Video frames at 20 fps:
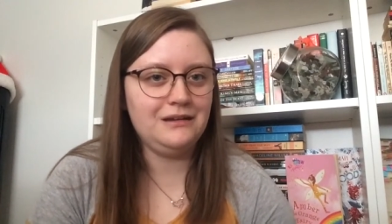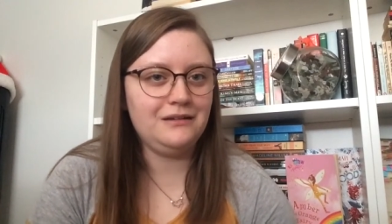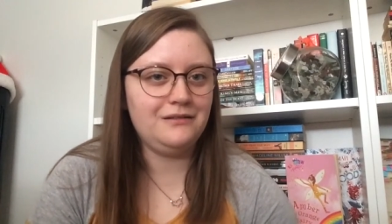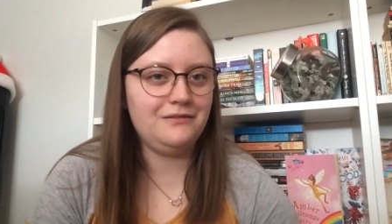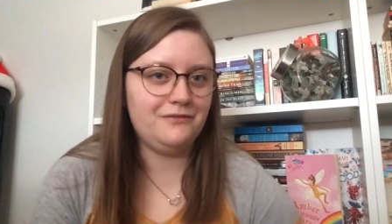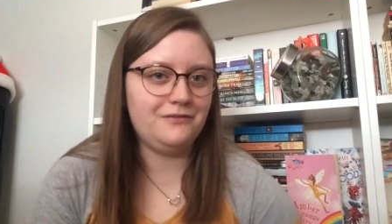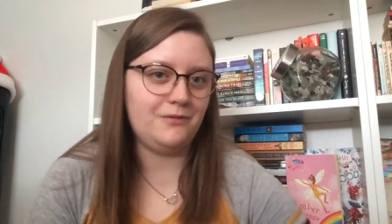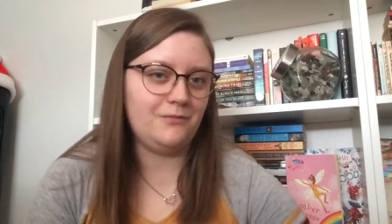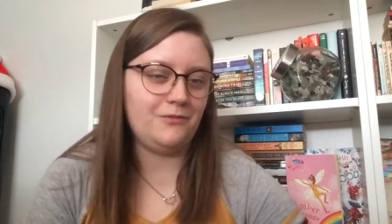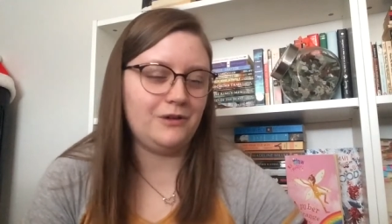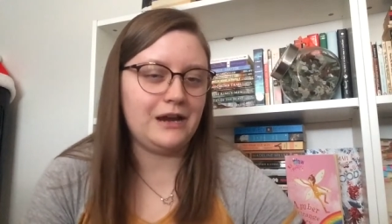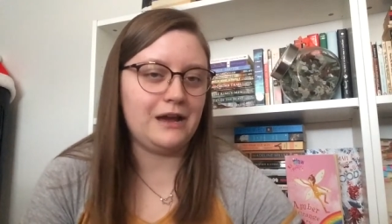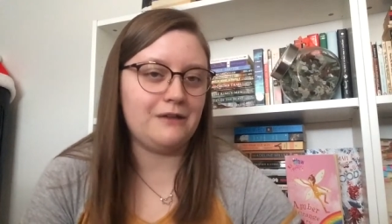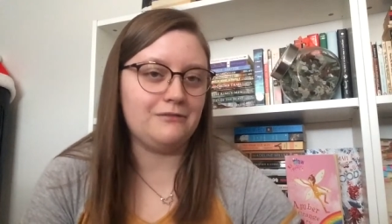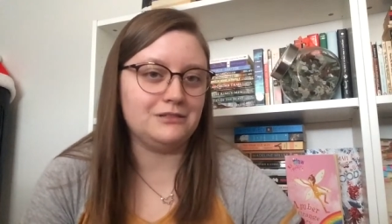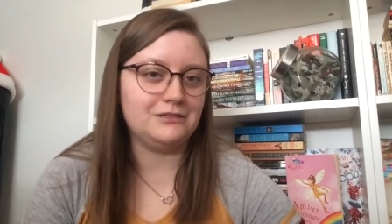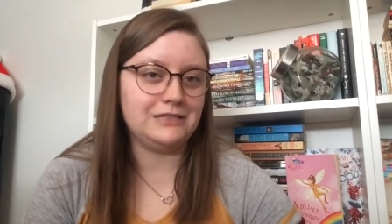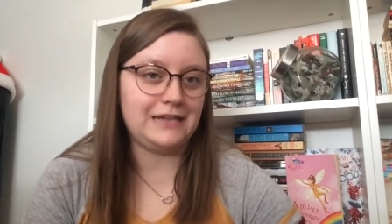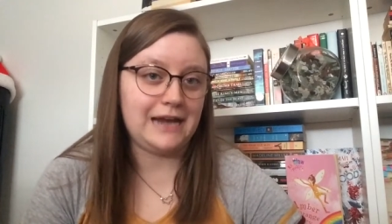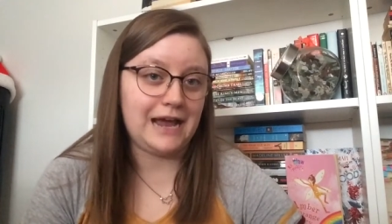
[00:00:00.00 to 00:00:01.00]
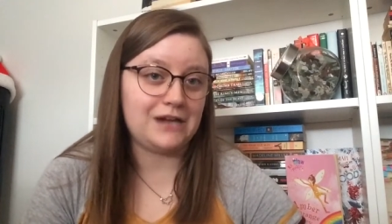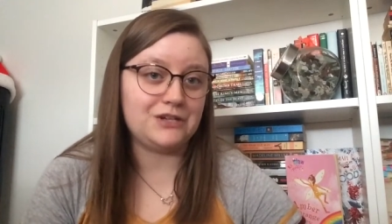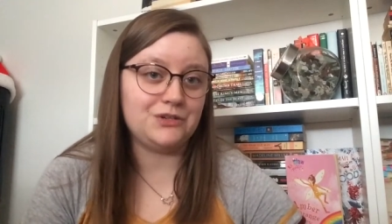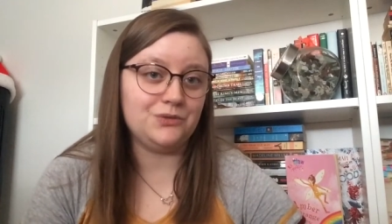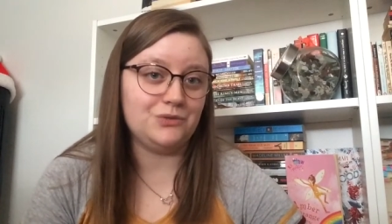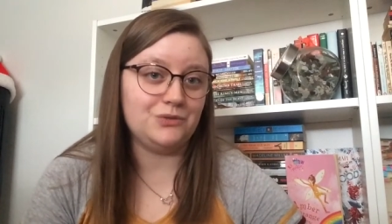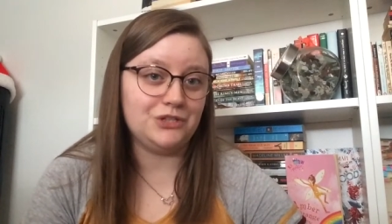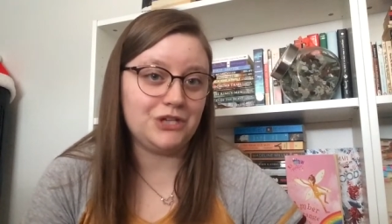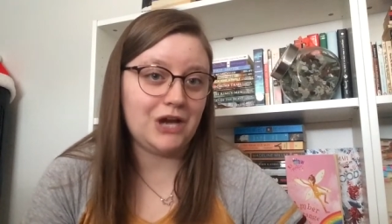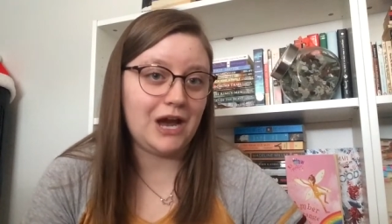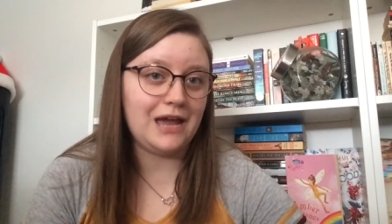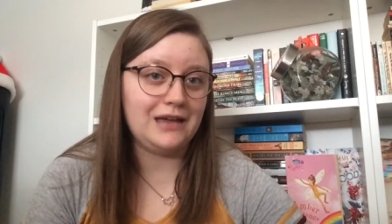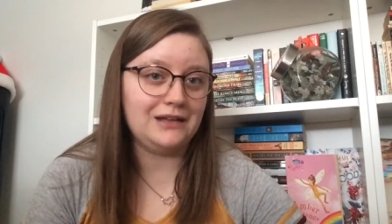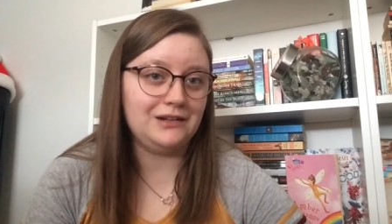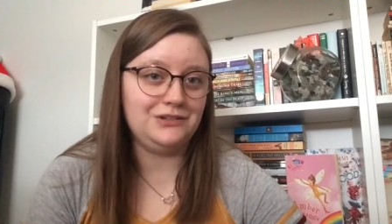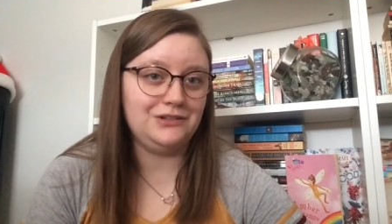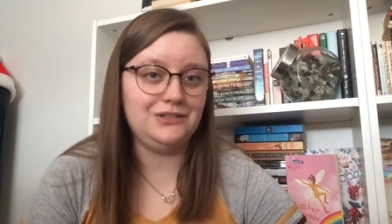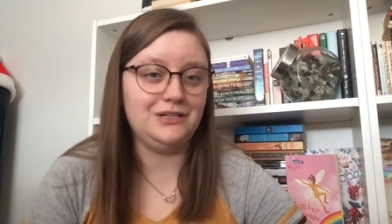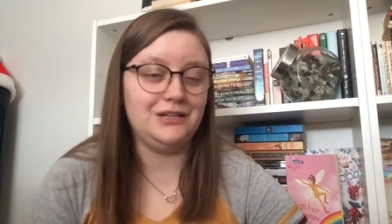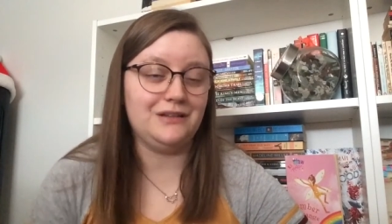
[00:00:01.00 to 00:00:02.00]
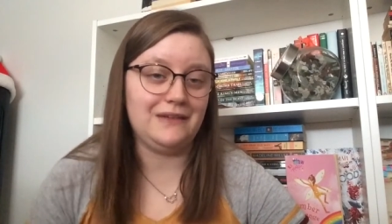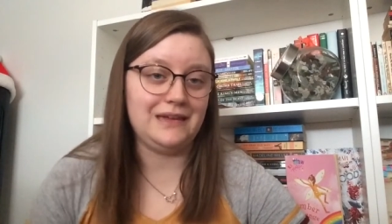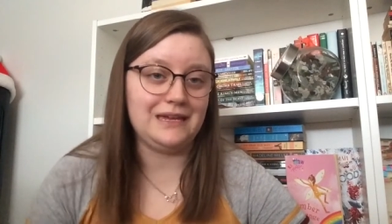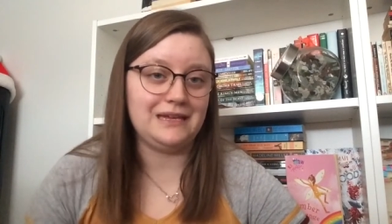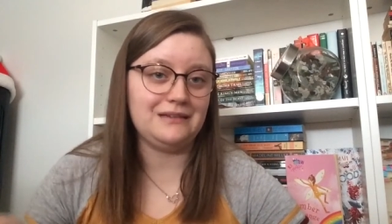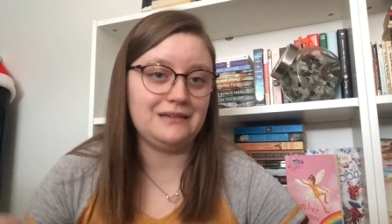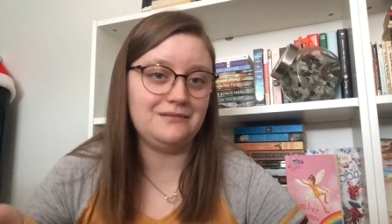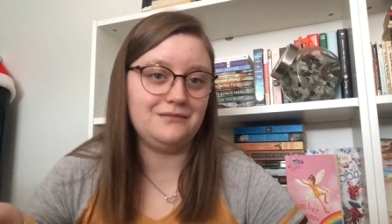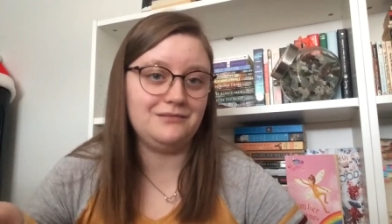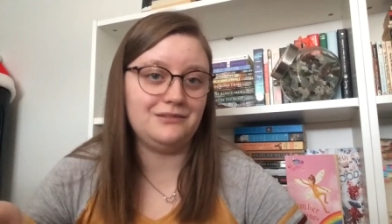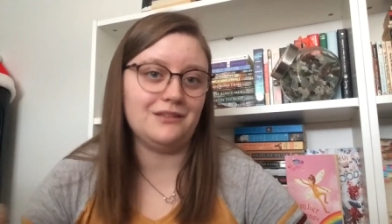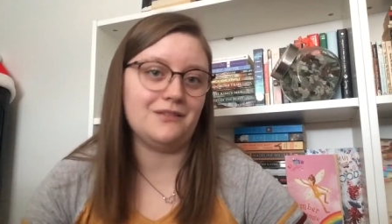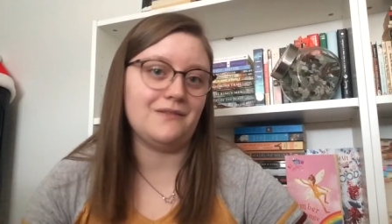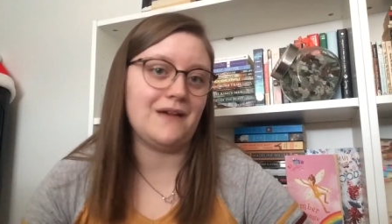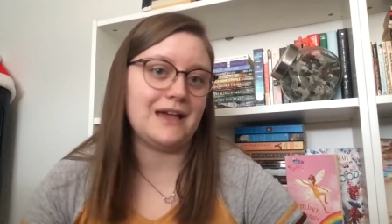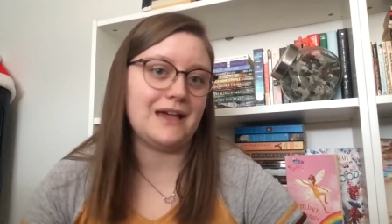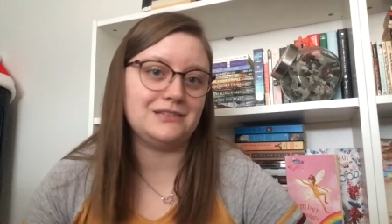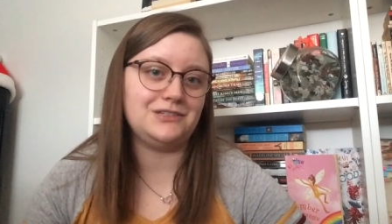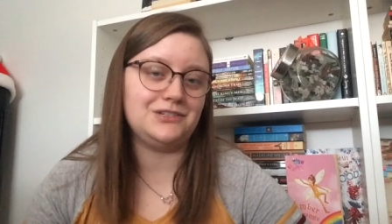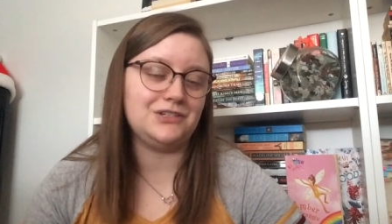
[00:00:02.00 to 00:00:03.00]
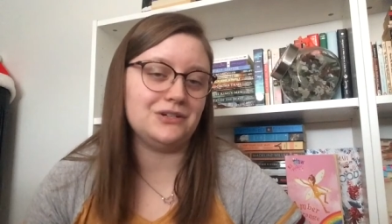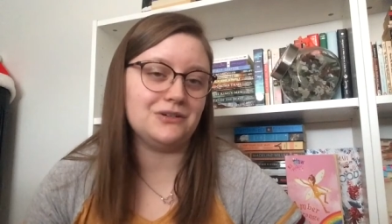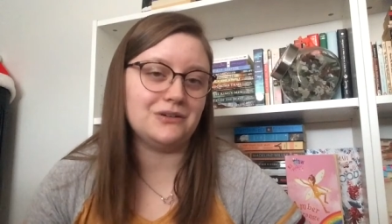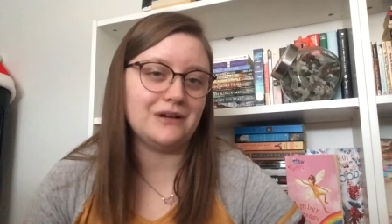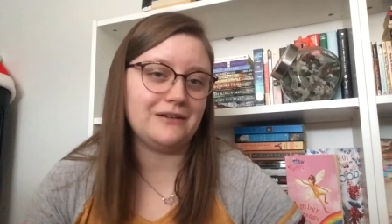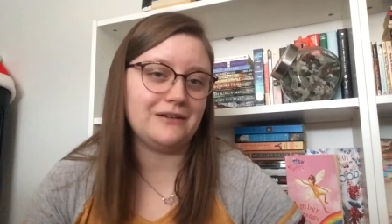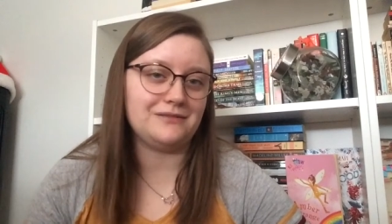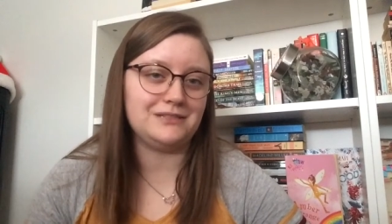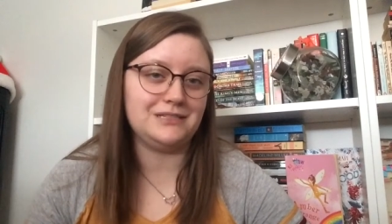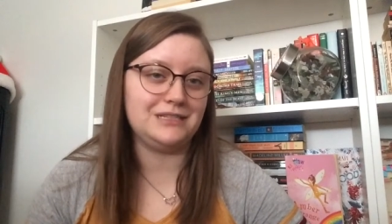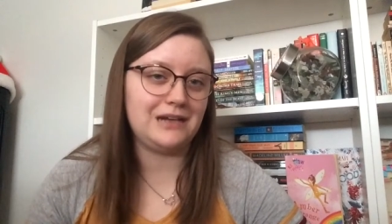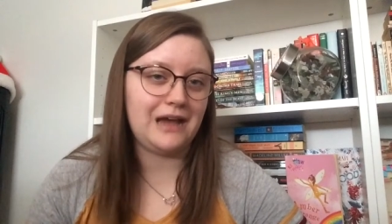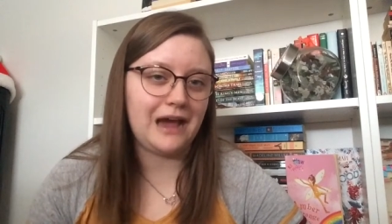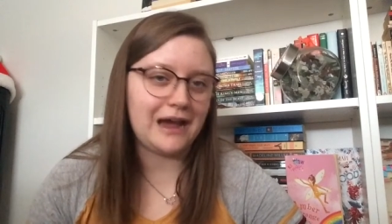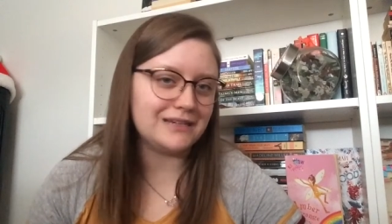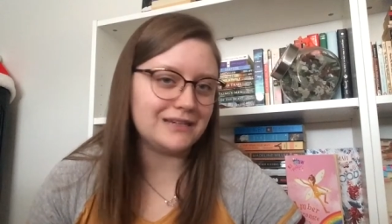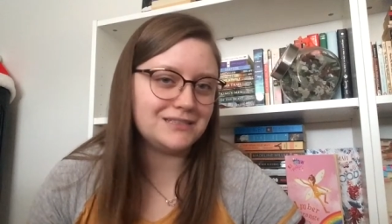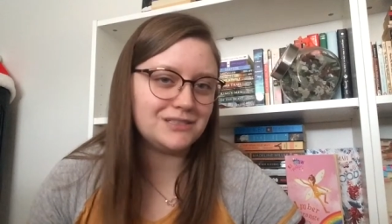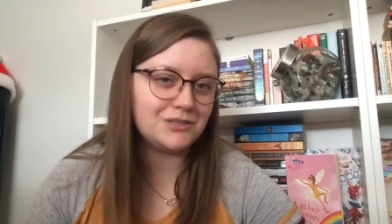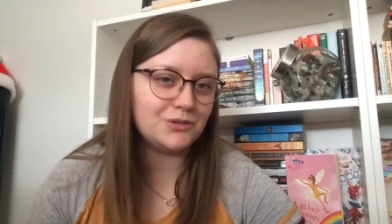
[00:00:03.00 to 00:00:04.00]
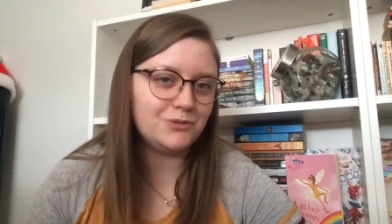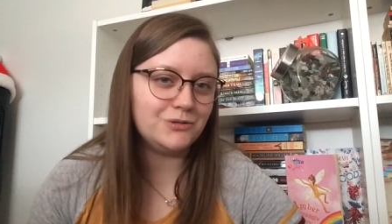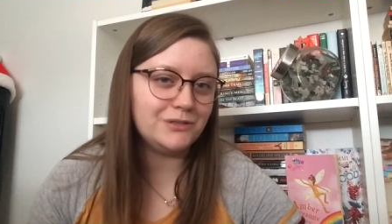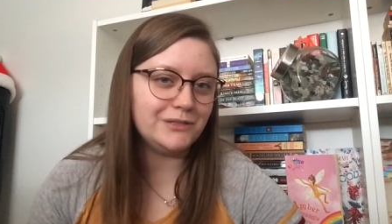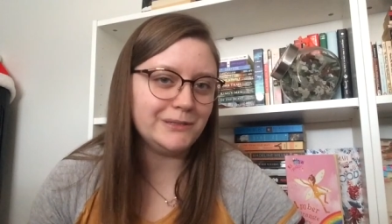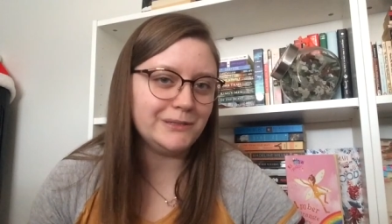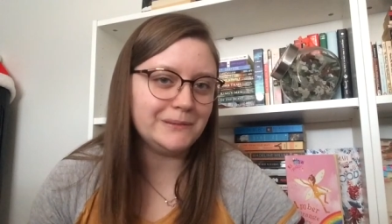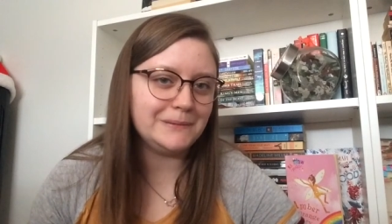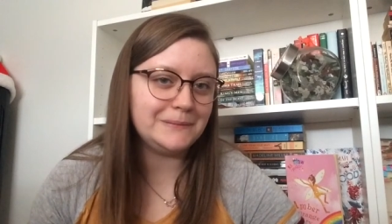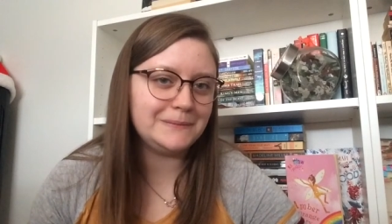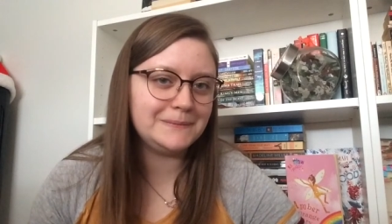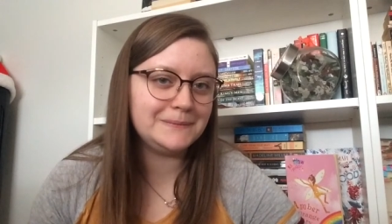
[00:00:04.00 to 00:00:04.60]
from when I was an actual child to like the last year I was in high school.